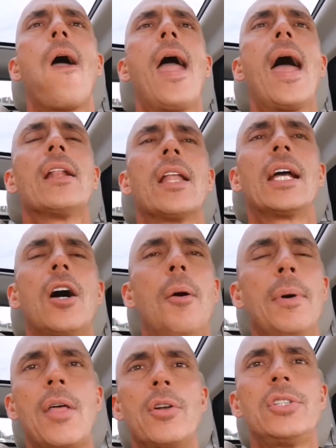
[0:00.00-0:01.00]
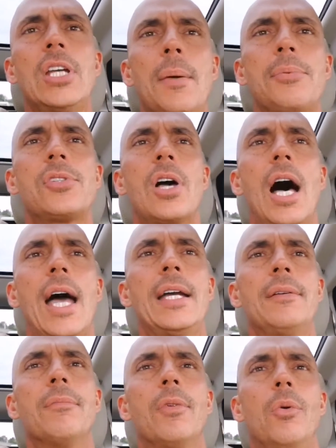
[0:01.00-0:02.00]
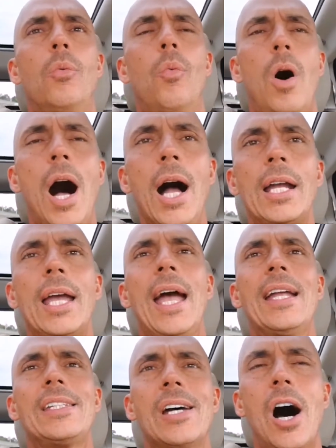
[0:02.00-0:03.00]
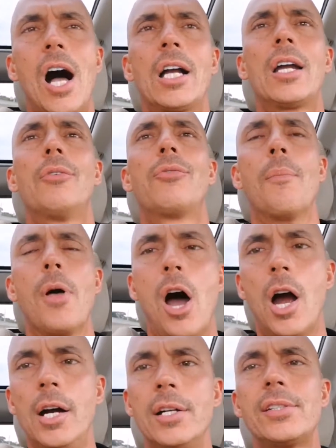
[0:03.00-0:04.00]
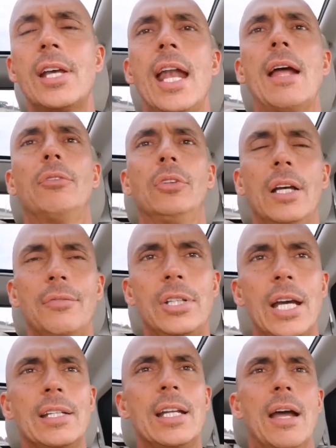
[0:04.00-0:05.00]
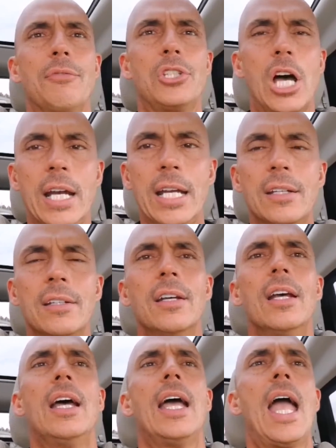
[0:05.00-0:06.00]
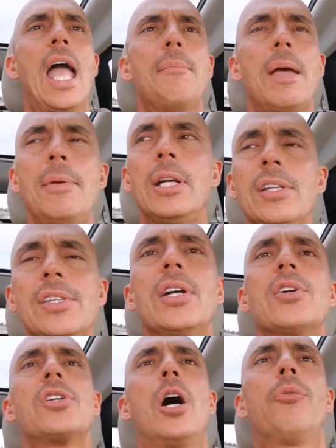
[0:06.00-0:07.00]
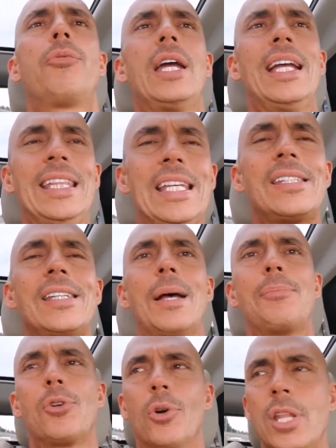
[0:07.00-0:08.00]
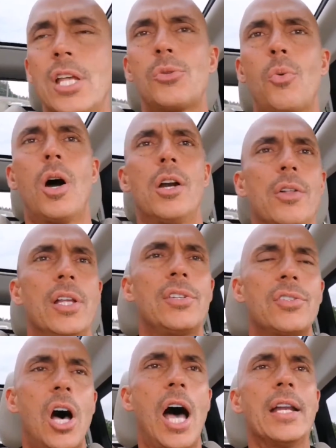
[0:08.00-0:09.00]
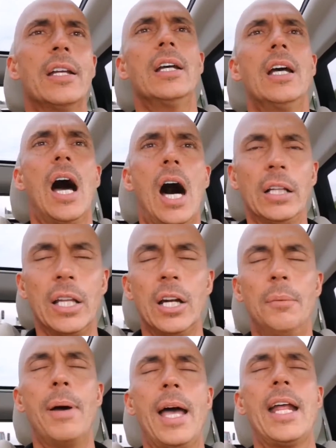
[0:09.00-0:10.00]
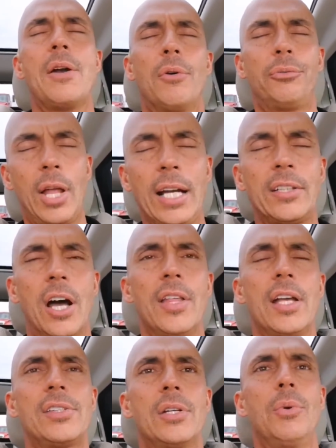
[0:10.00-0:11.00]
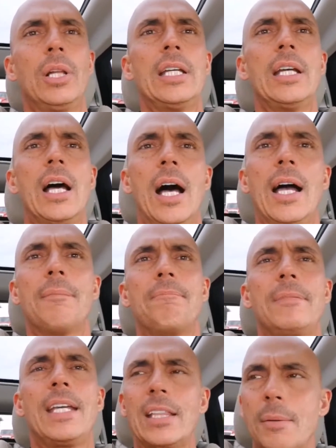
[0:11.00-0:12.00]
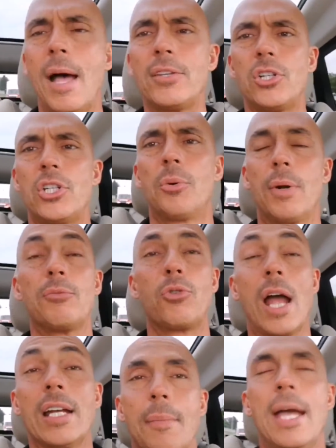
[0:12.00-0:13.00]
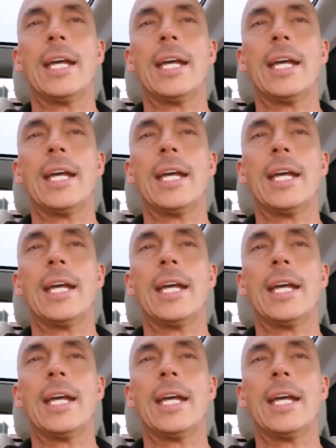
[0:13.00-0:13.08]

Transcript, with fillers: And like all my other tips, I walk and talk from the heart, and I've lived it and I've done it. And maybe you can see yourself in these tips or in this one or in this thought, a little bit and reflect on this and really uh, get the message here what I'm trying to